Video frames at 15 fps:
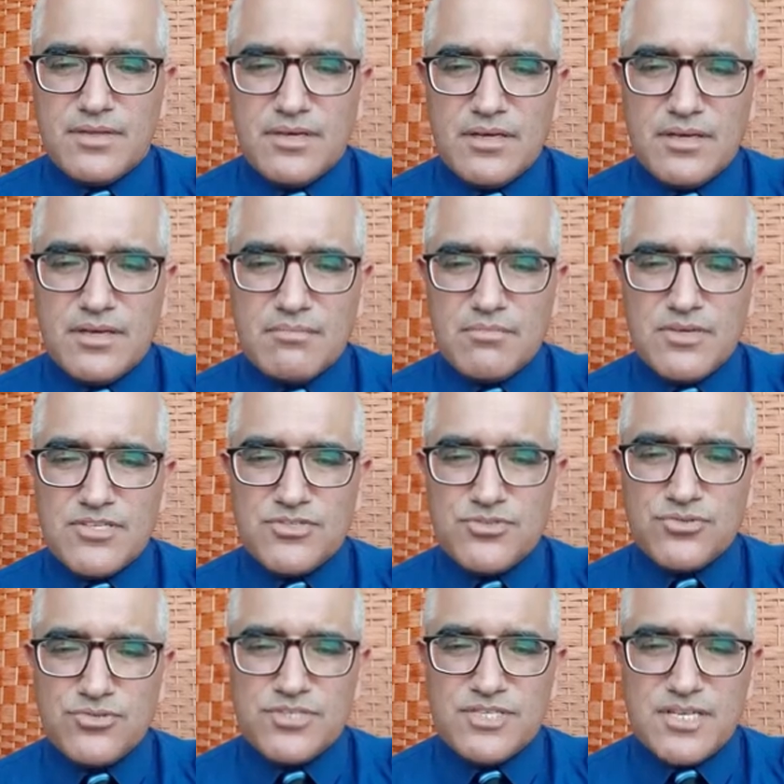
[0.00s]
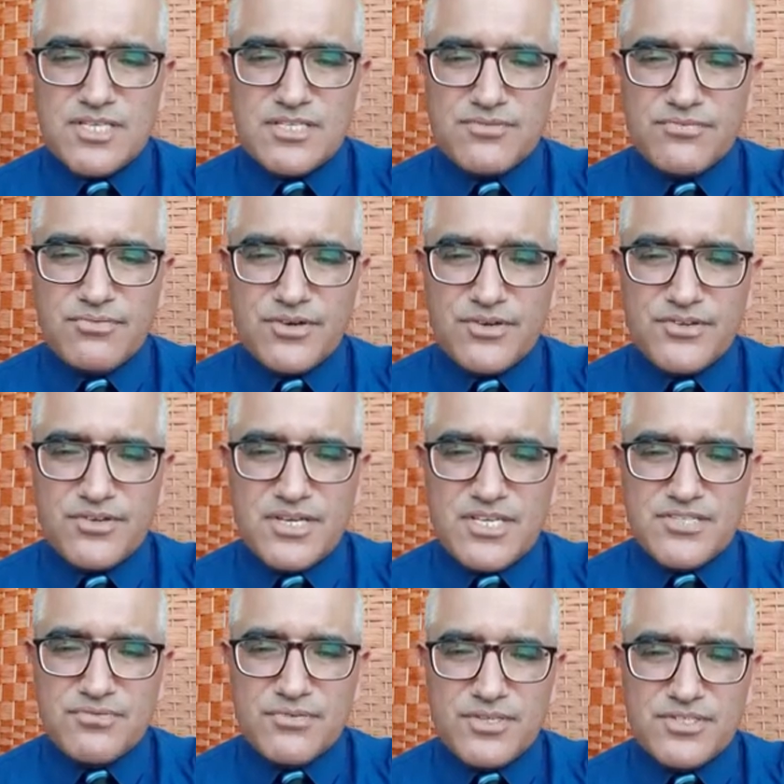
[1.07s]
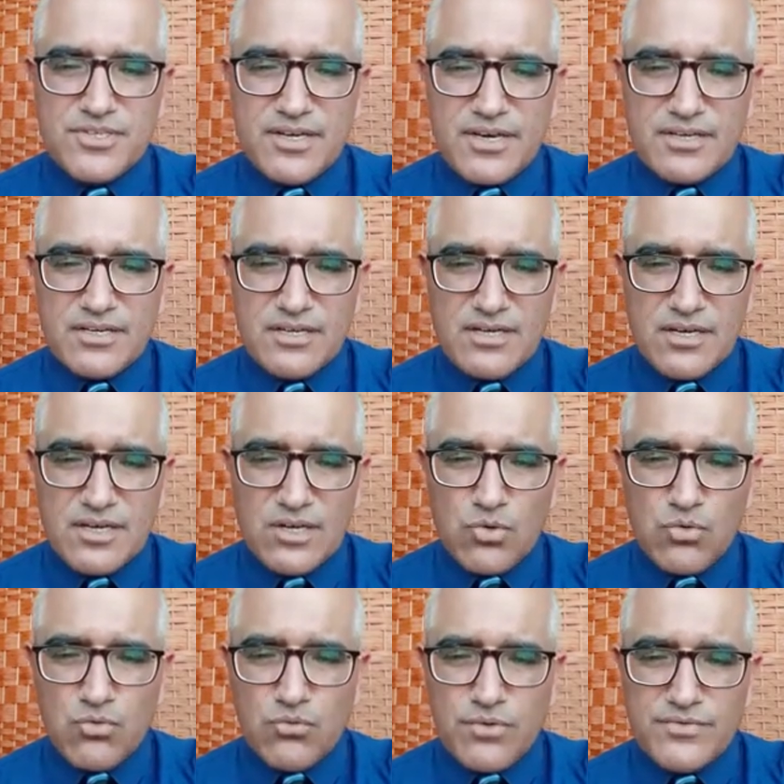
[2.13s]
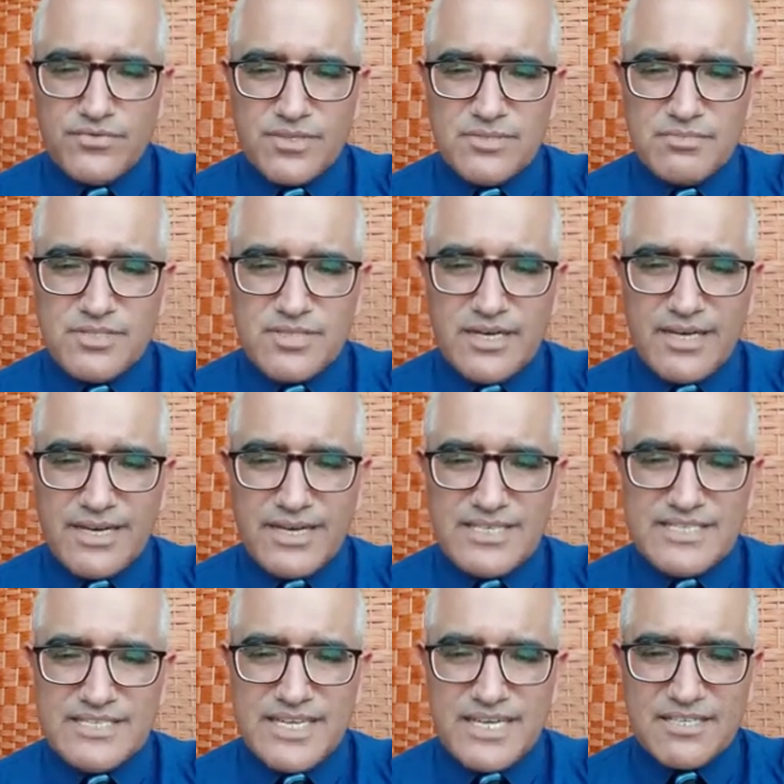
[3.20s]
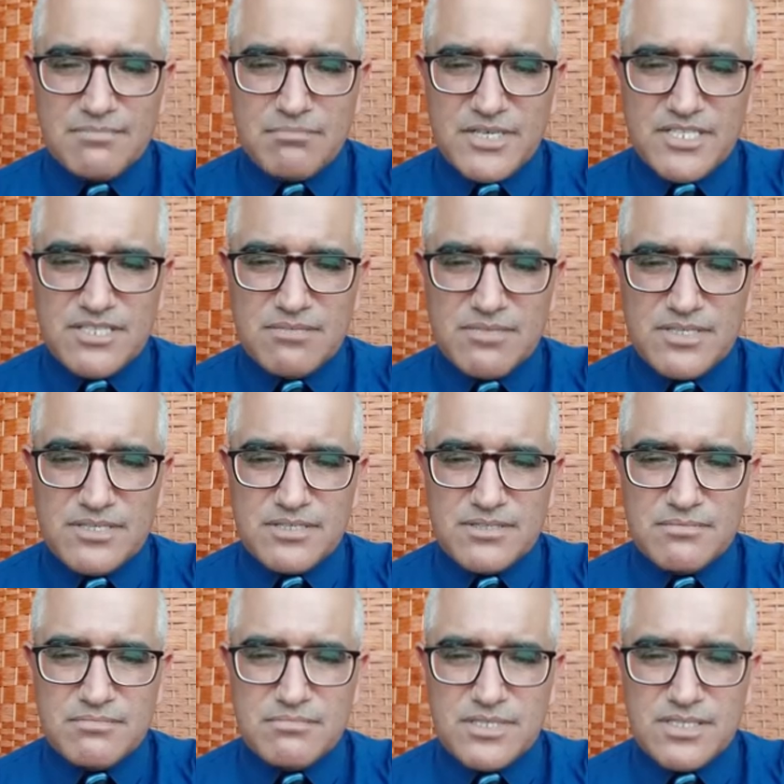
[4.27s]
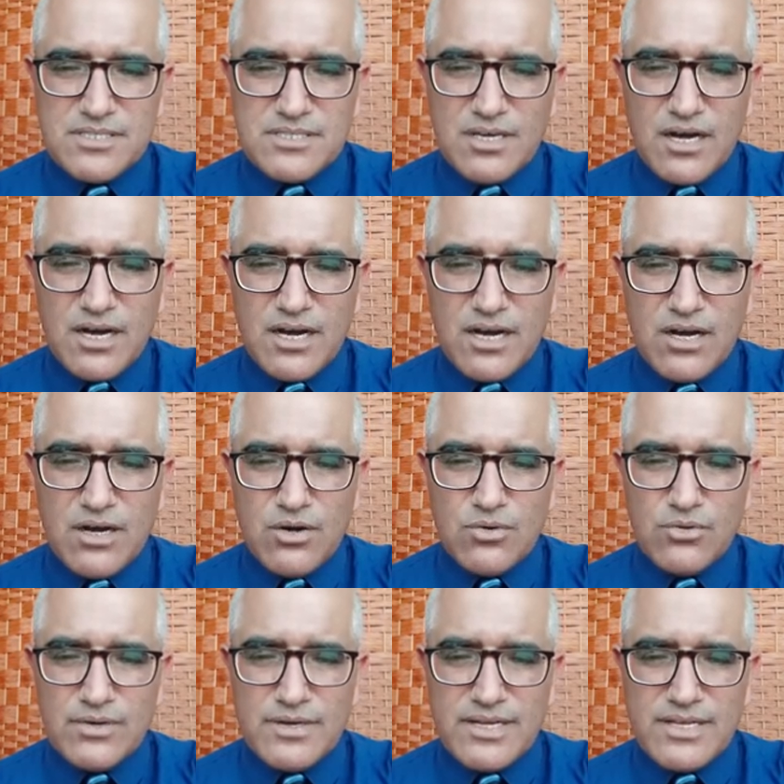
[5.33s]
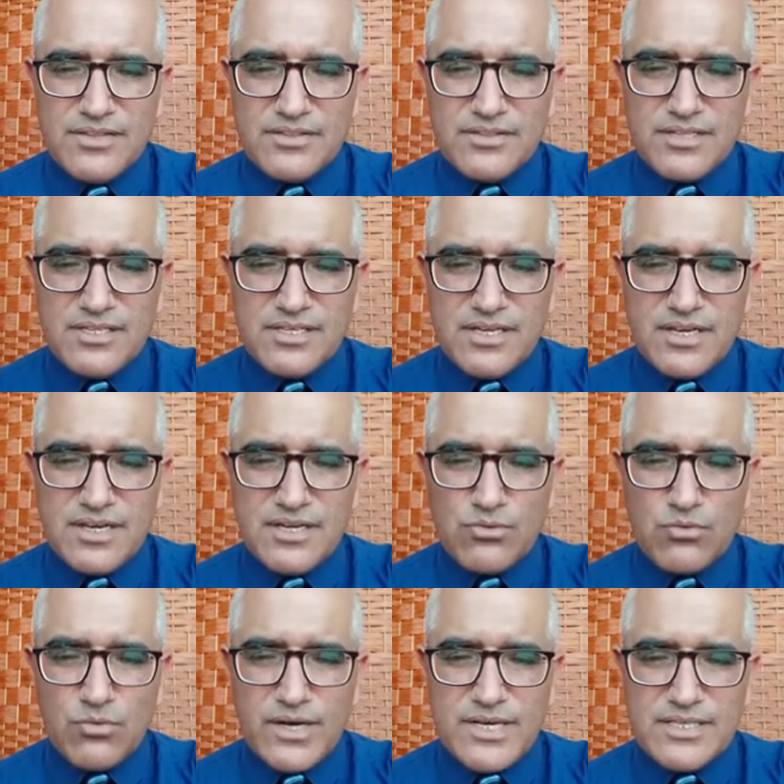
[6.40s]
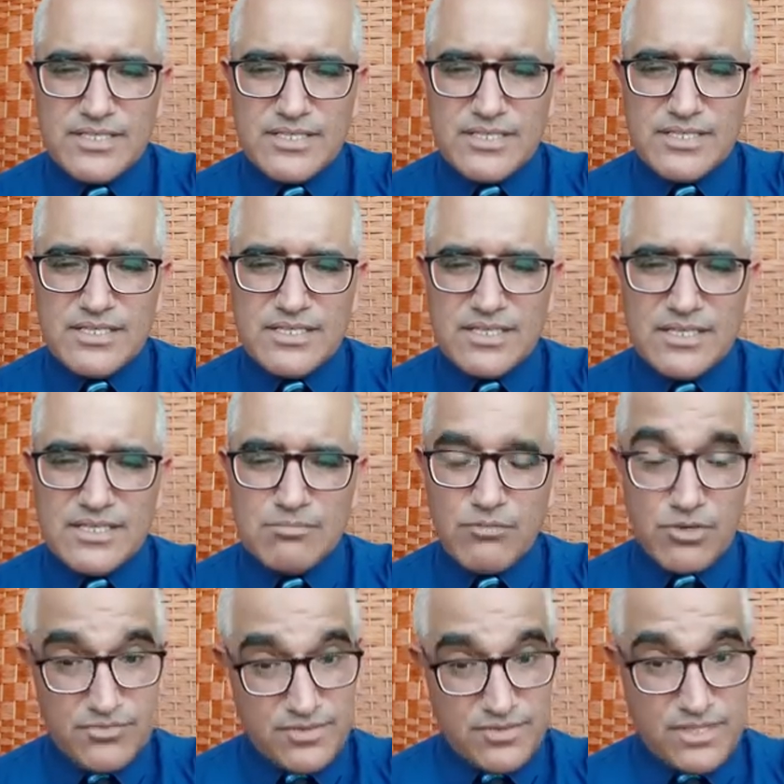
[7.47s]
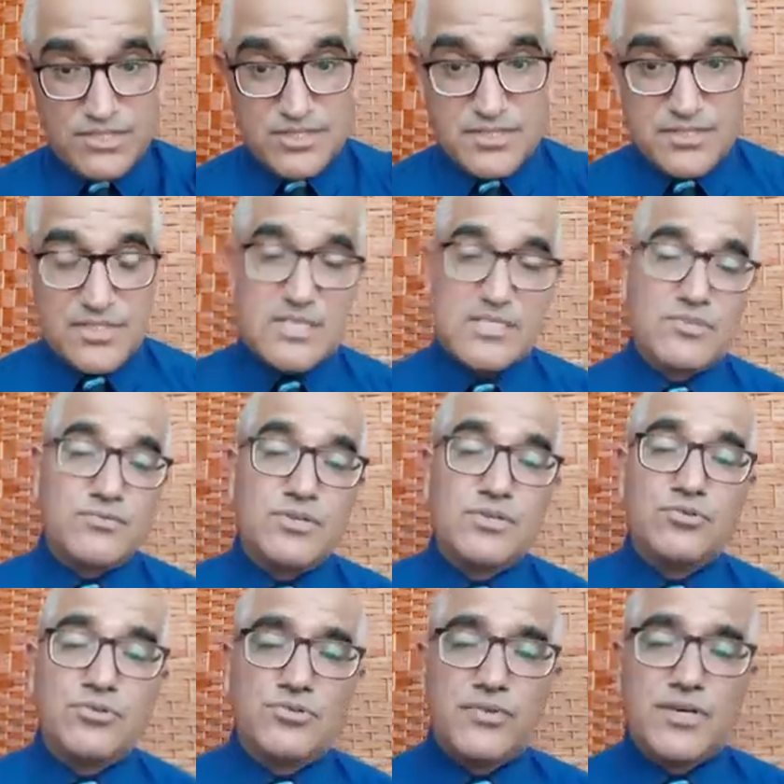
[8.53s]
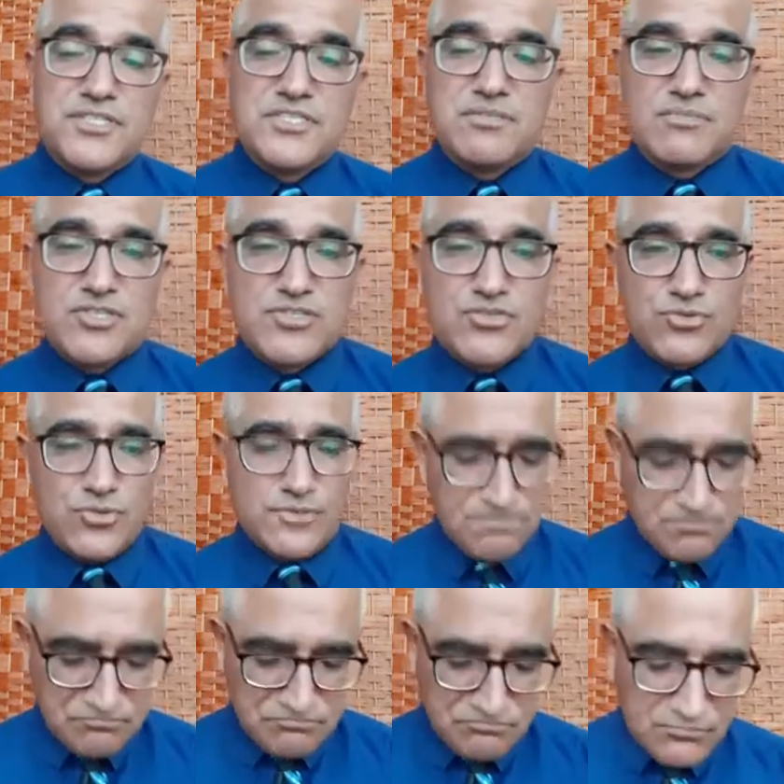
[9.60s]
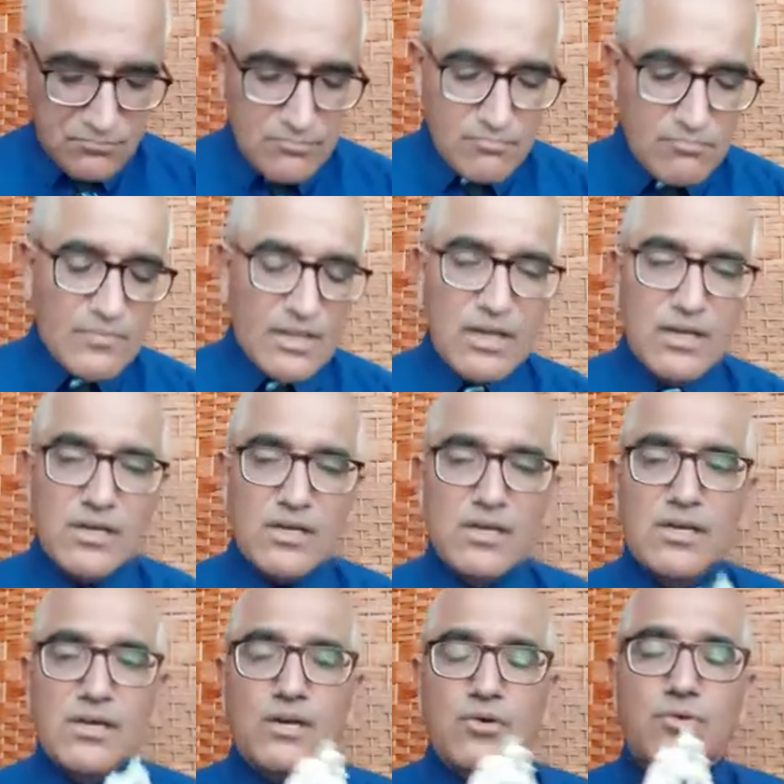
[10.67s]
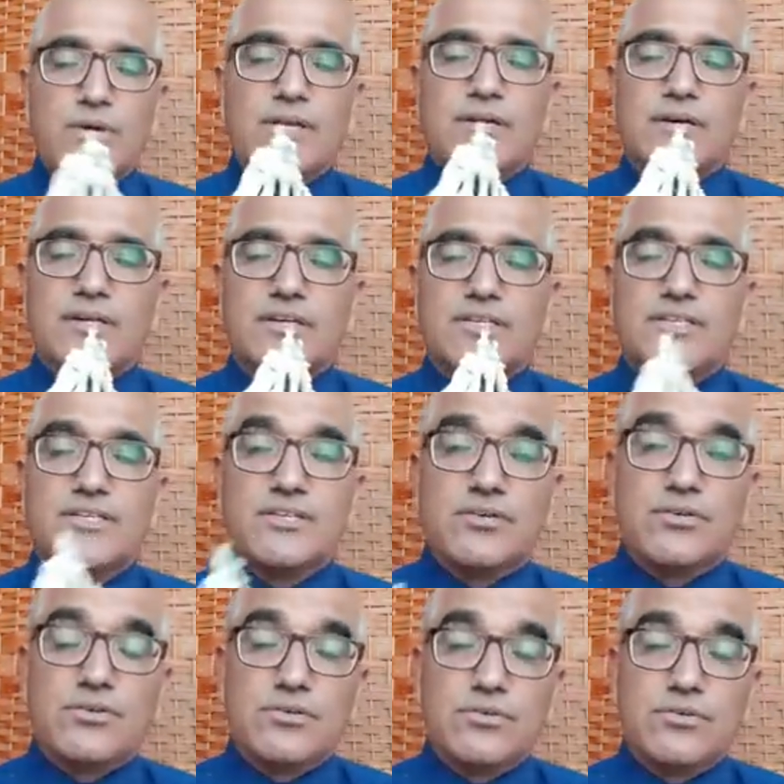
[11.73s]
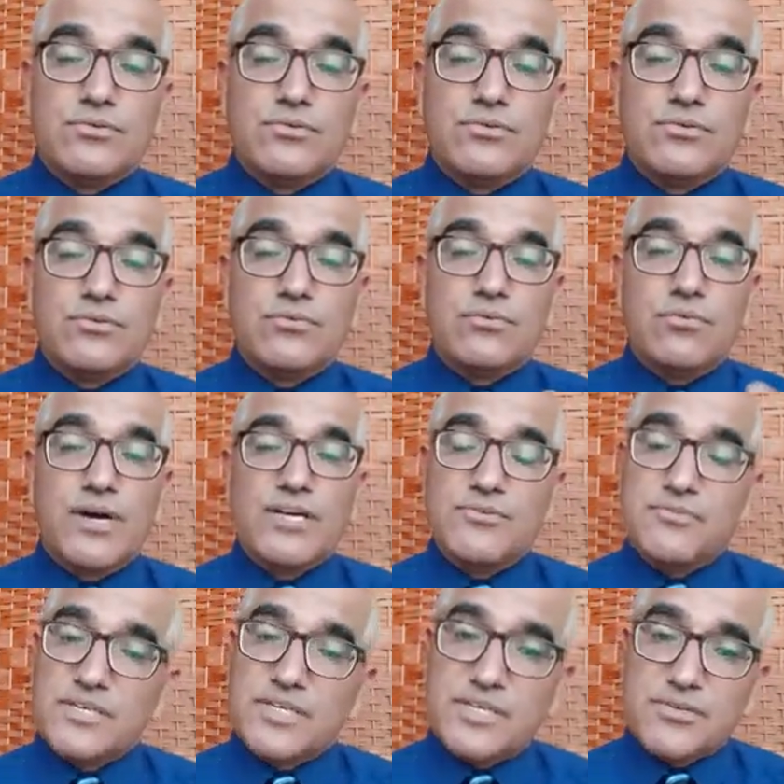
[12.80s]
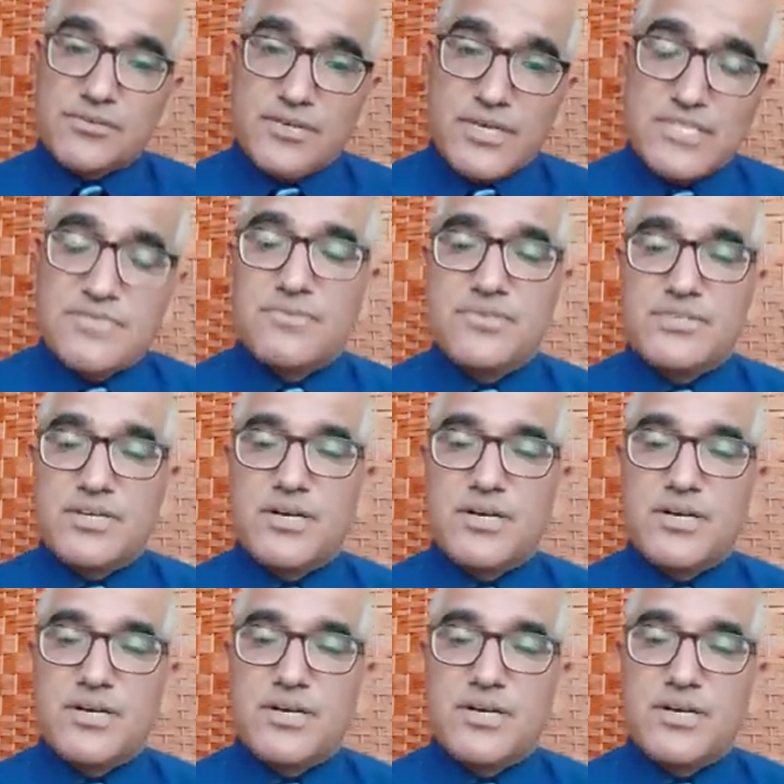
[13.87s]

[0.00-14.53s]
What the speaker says: Manzoor says, for transverse arc, what will be the exact measurement, mean how lengthy and widely in modification? Yes, a very good question, Manzoor. Well, why we give transverse arch?